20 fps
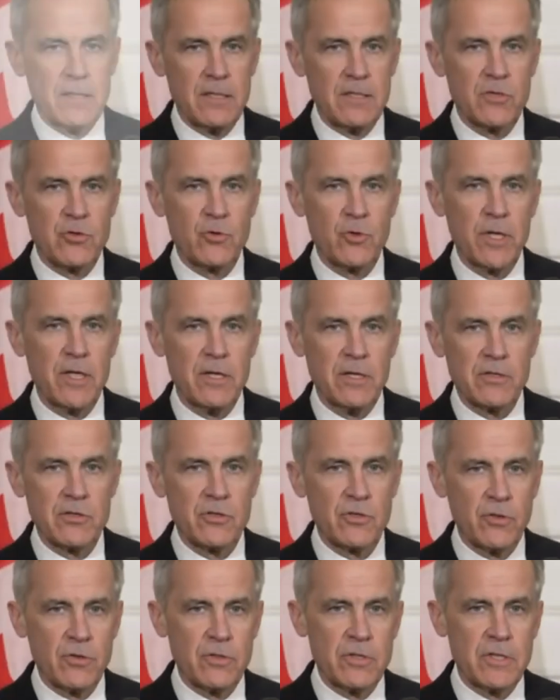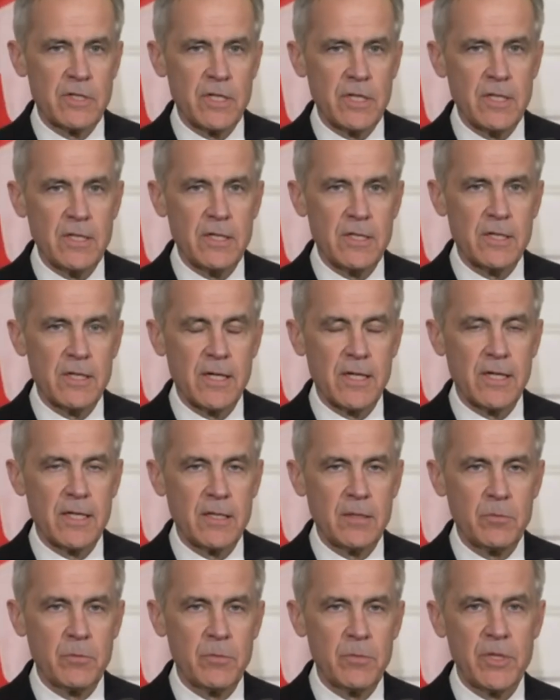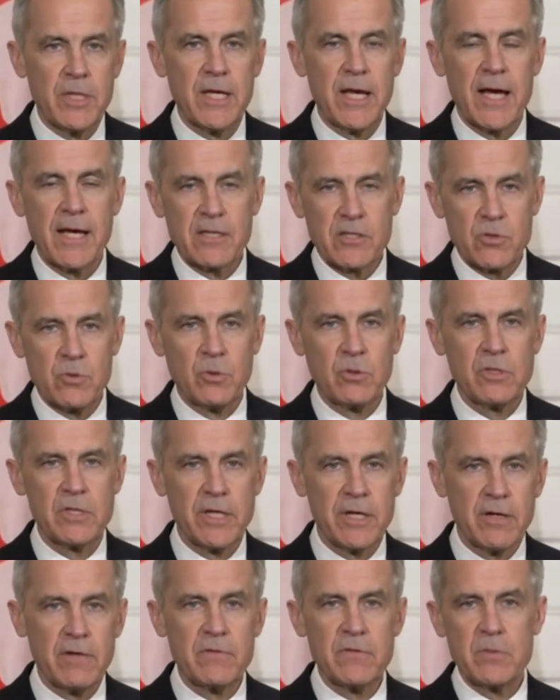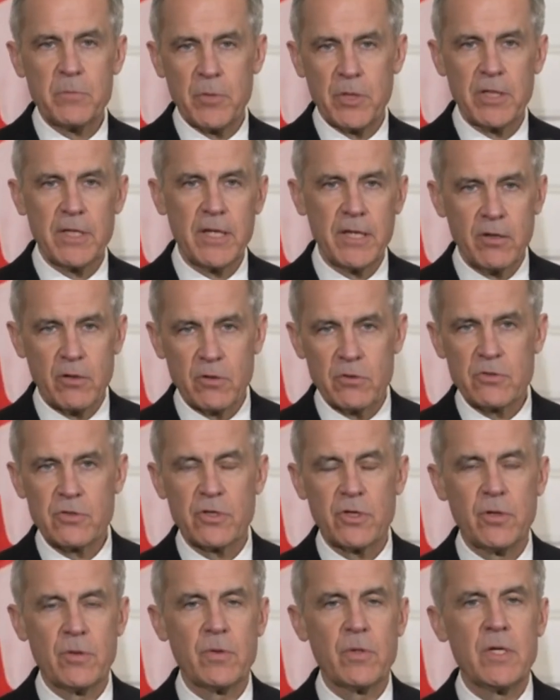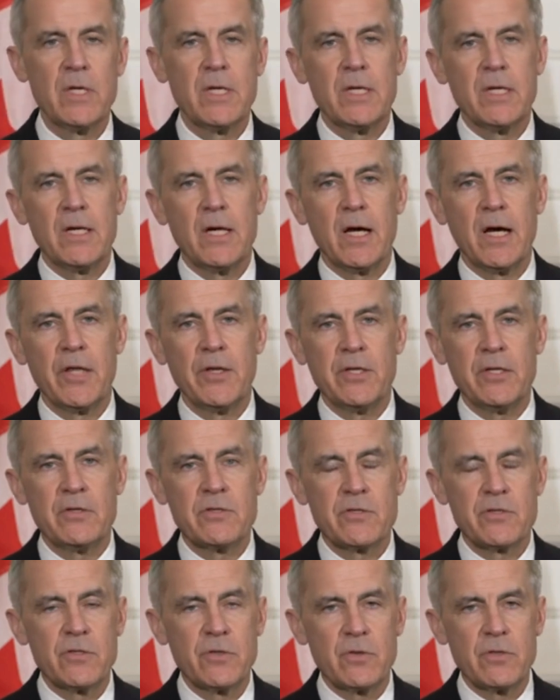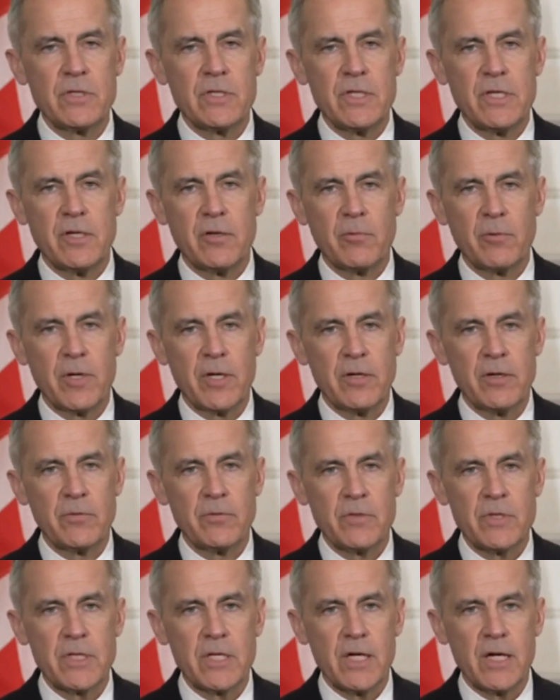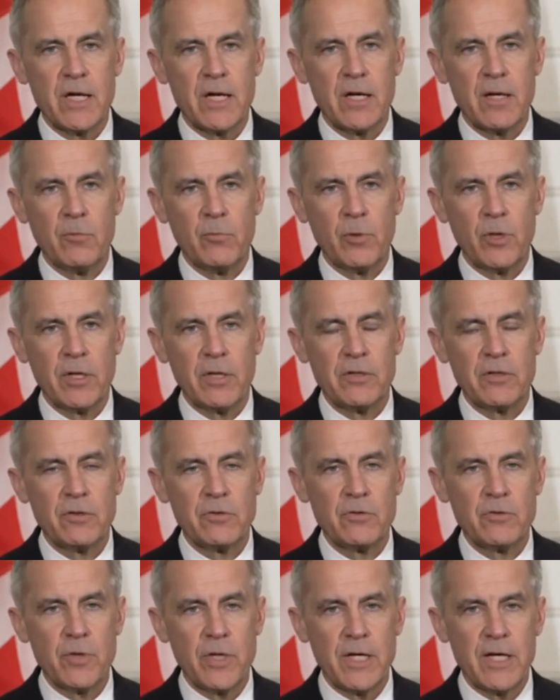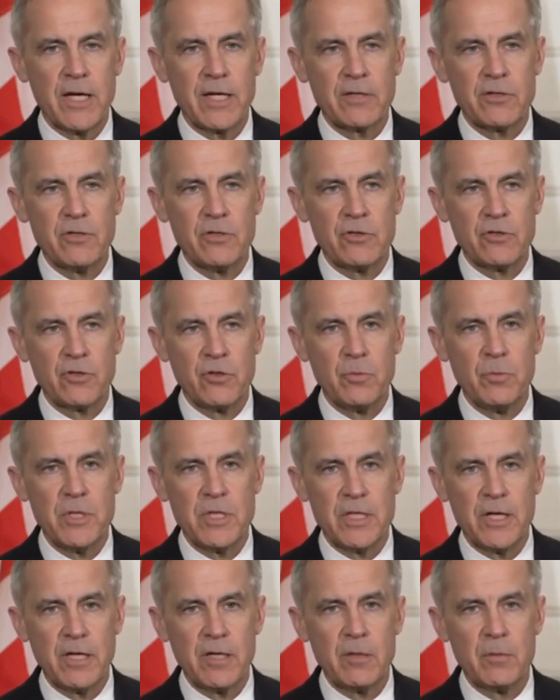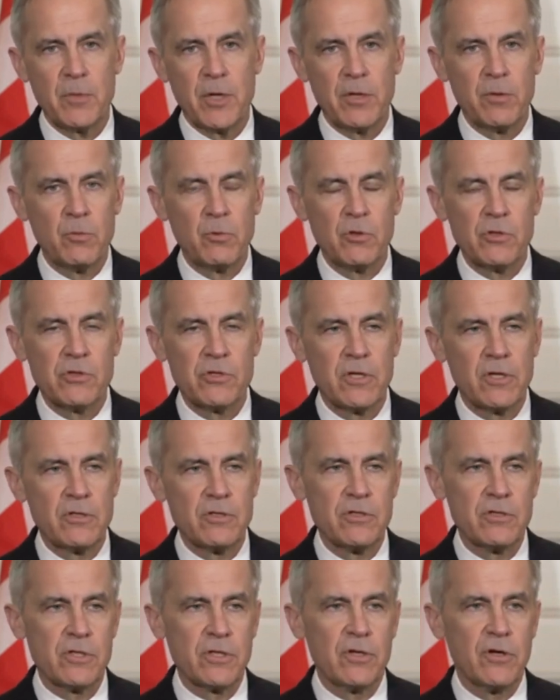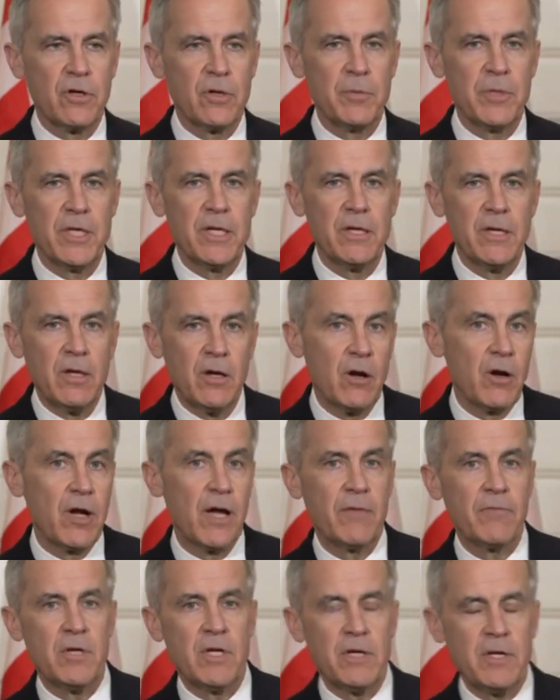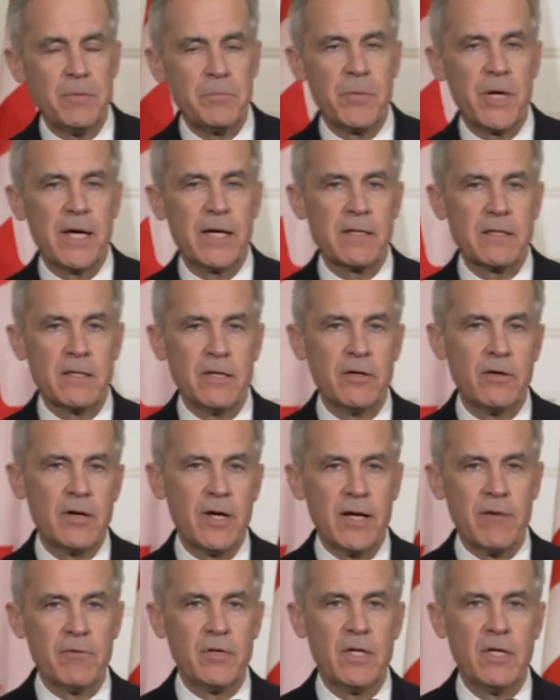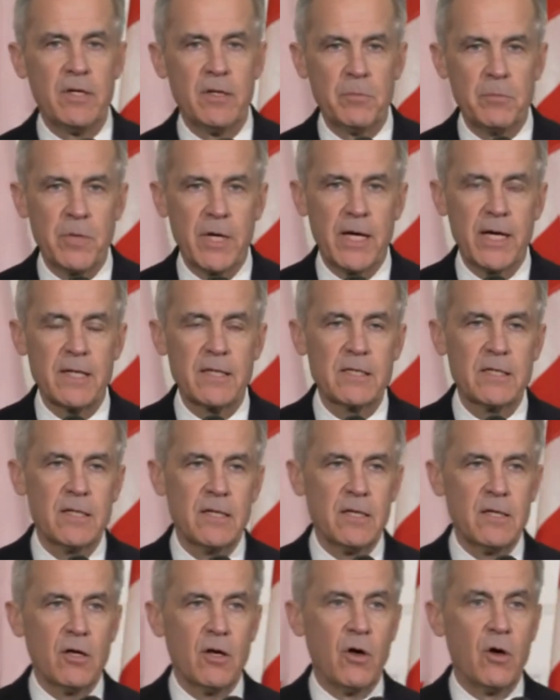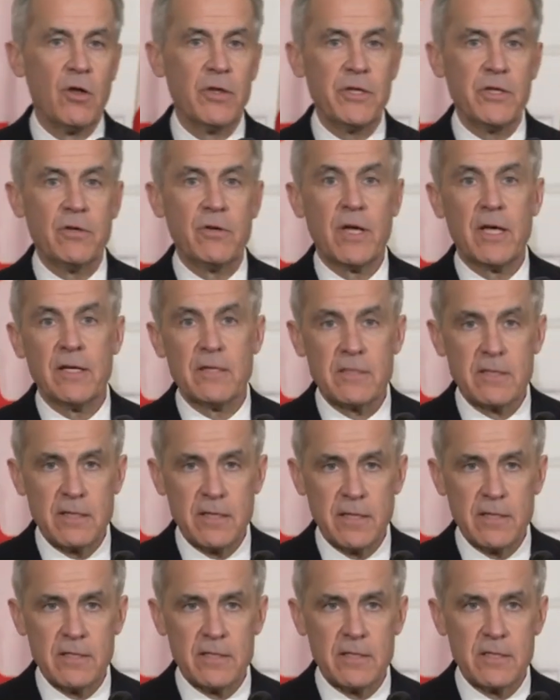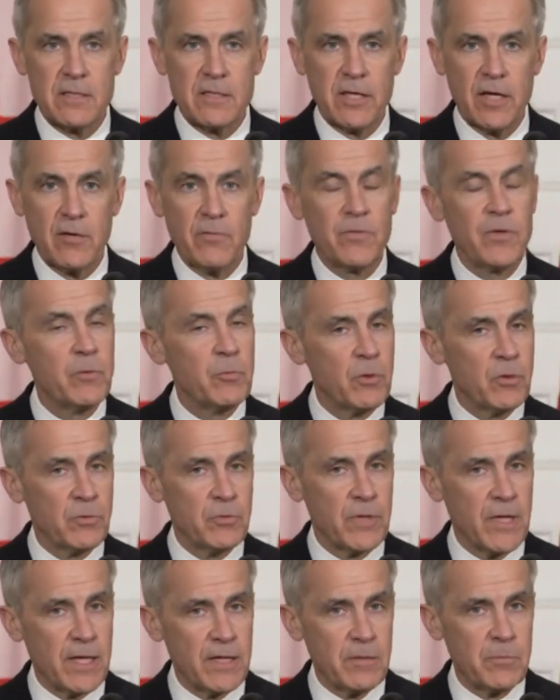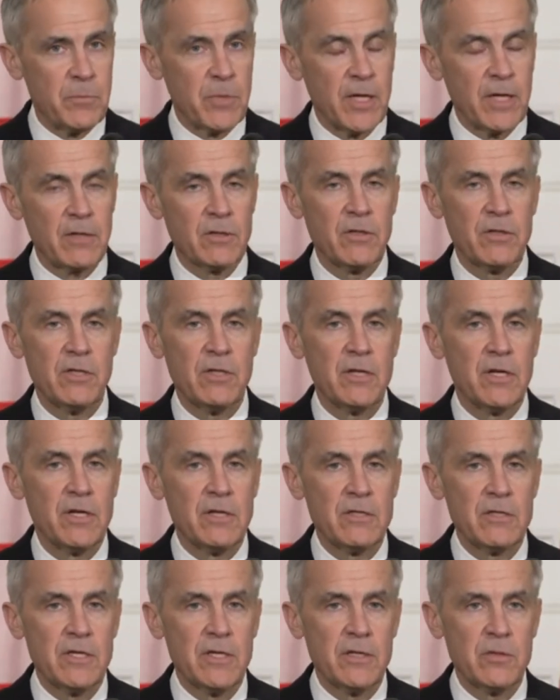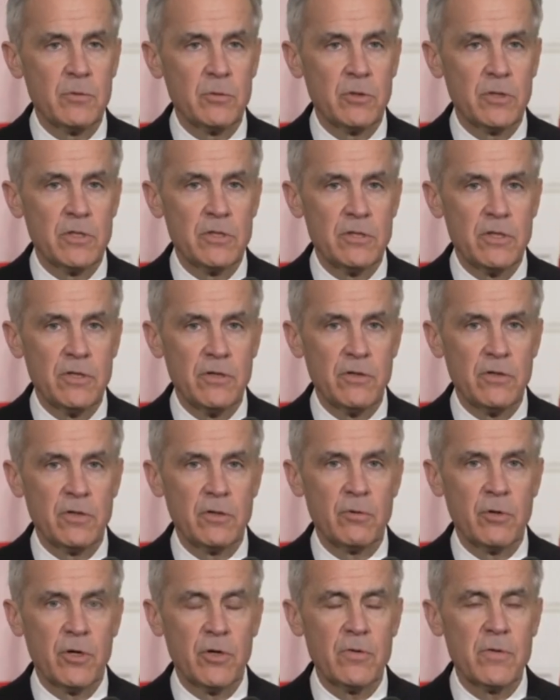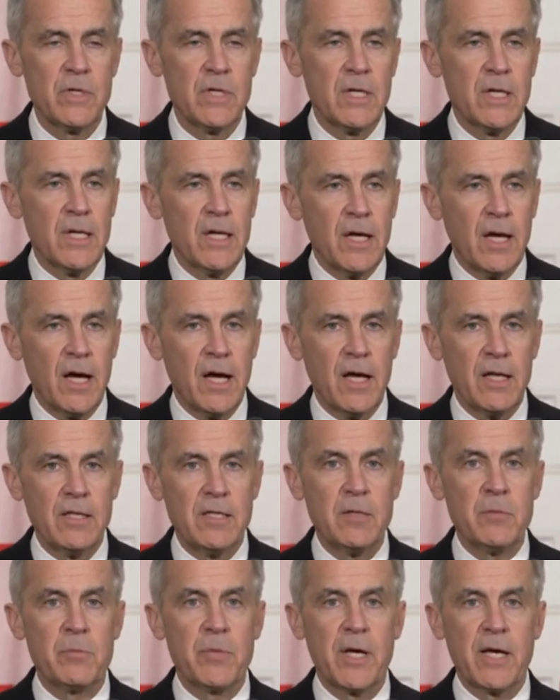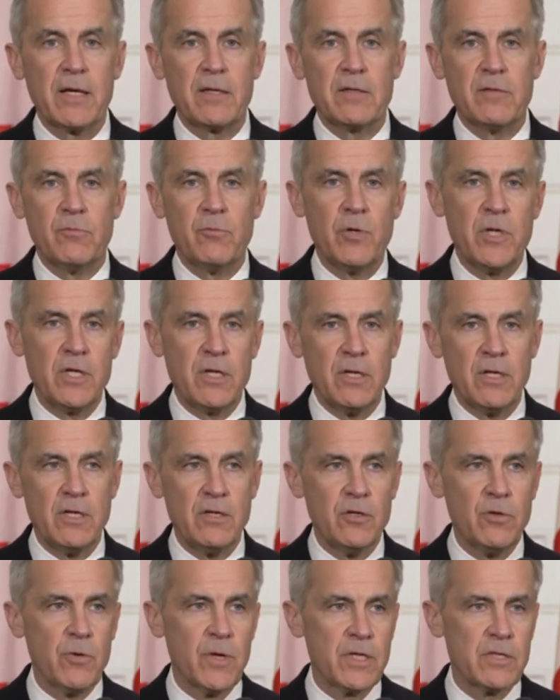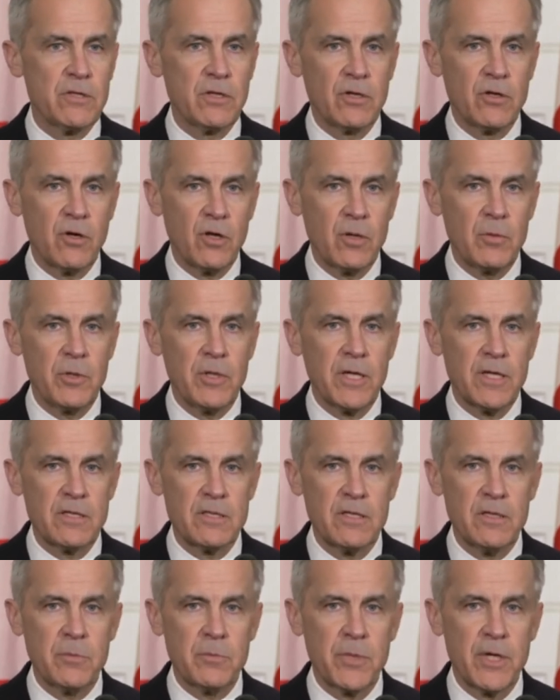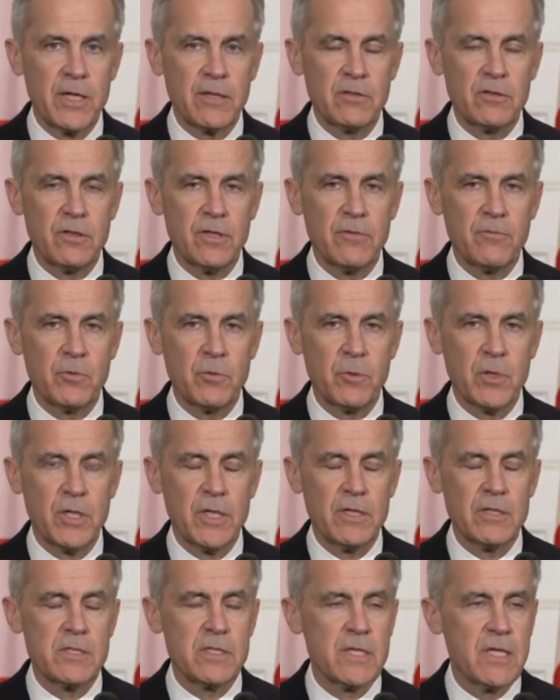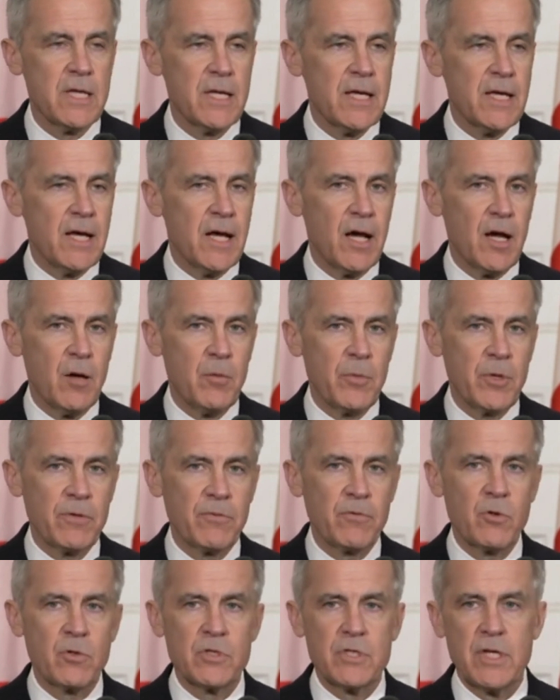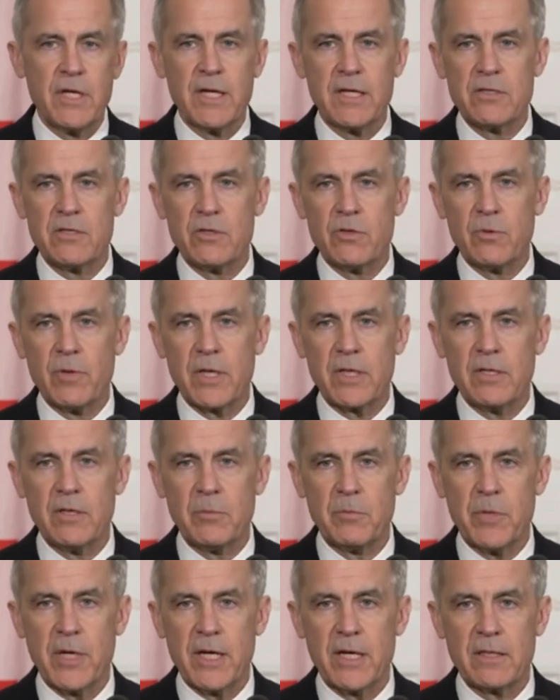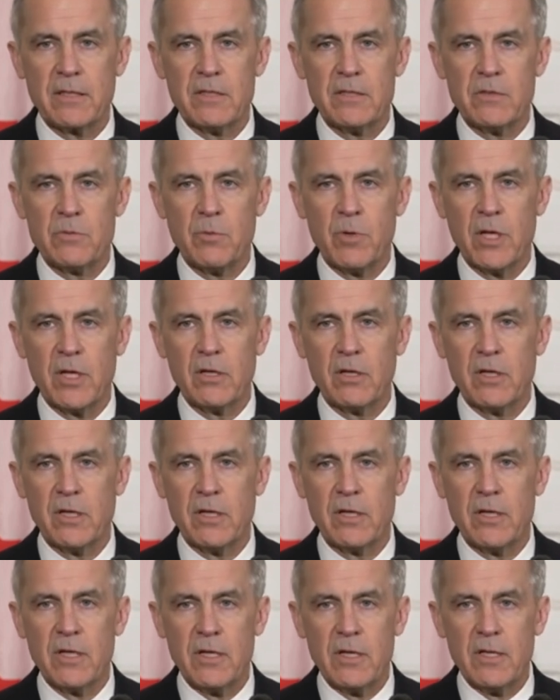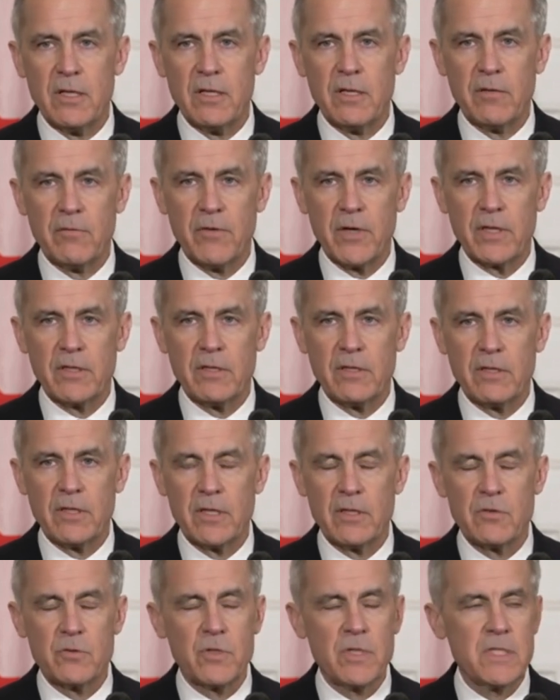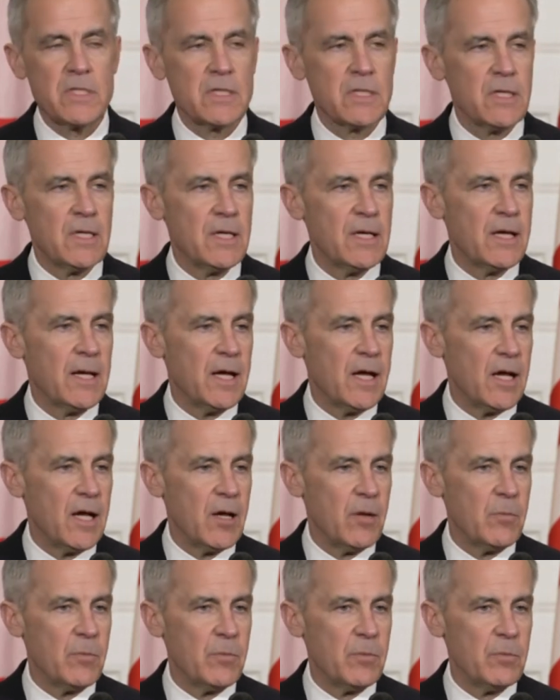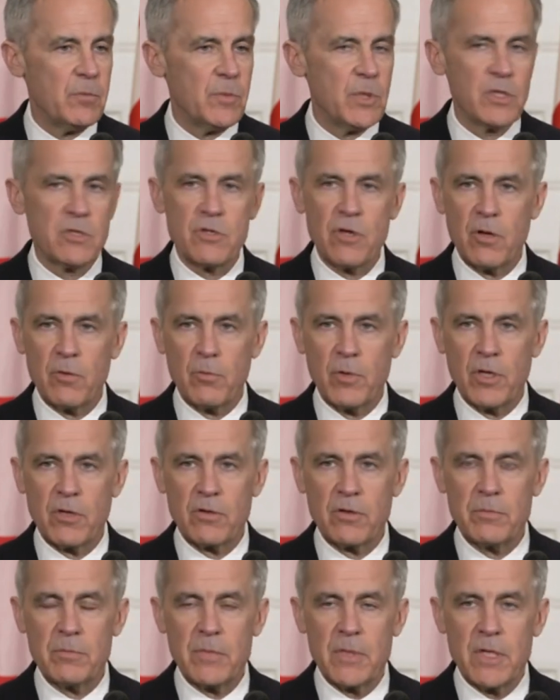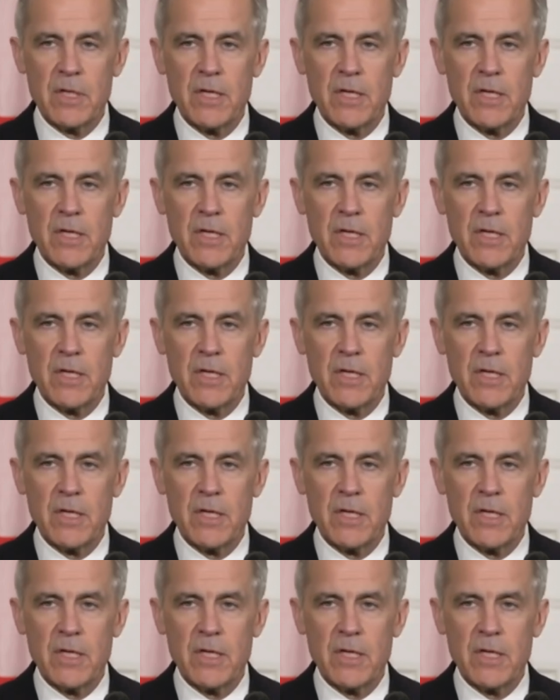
This trade uncertainty, the actual tariffs, but then also the uncertainty around what other trade actions could be taken by the world's largest economy, are having an impact. They're having an impact on the United States itself. That impact on the United States will continue to grow. The impact of weakening U.S. economy has an impact on everyone else. But of course it has a direct impact as well on the affected countries. It's not welcome.